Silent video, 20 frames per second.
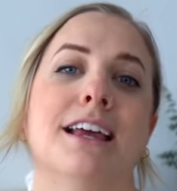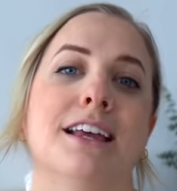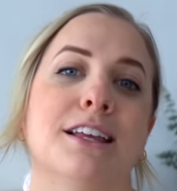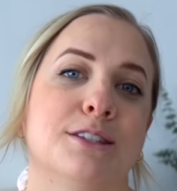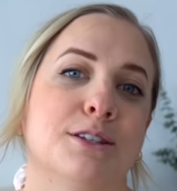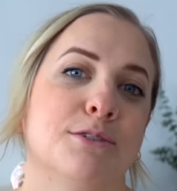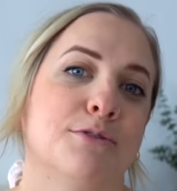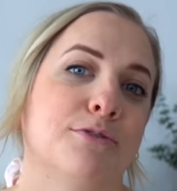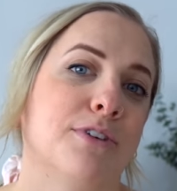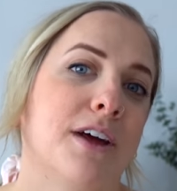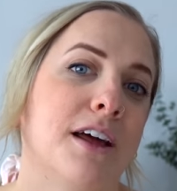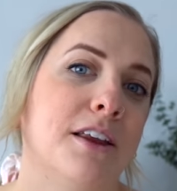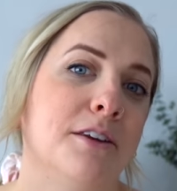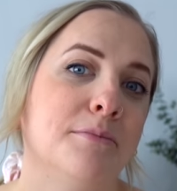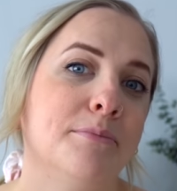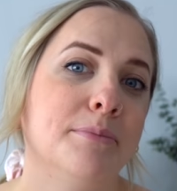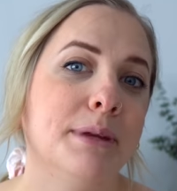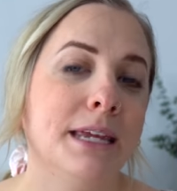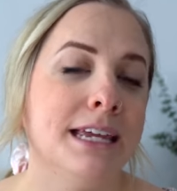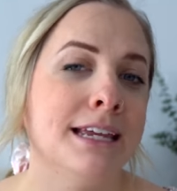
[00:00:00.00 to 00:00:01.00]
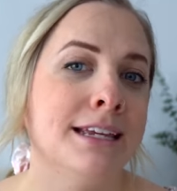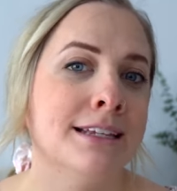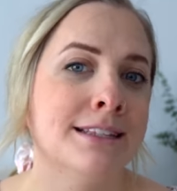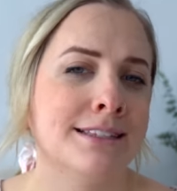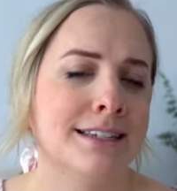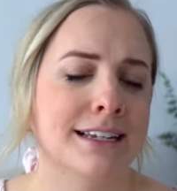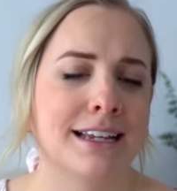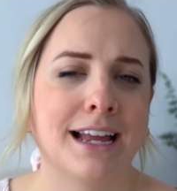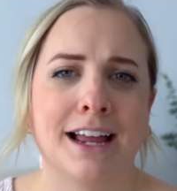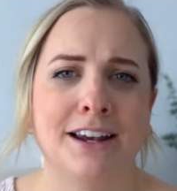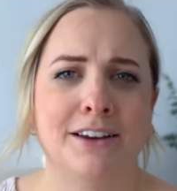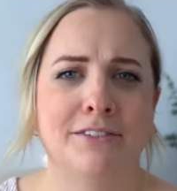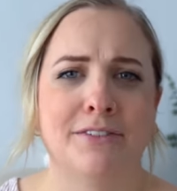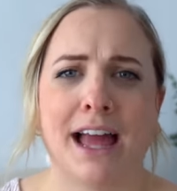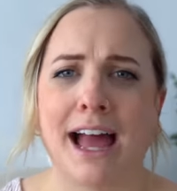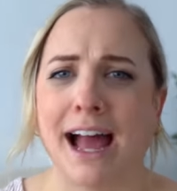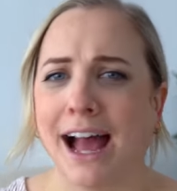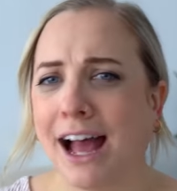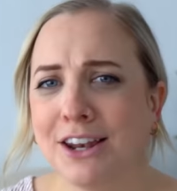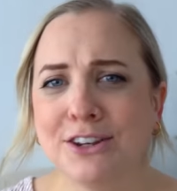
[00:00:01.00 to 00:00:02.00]
It's a fun piece to kind of
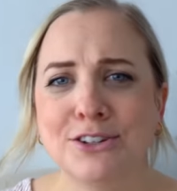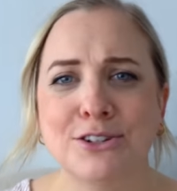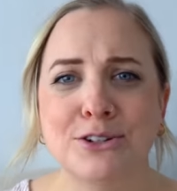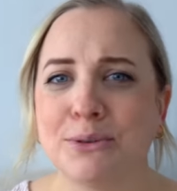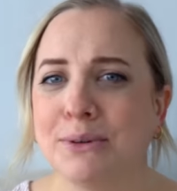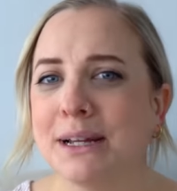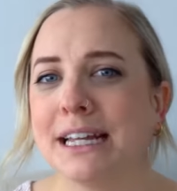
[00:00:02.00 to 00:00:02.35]
add to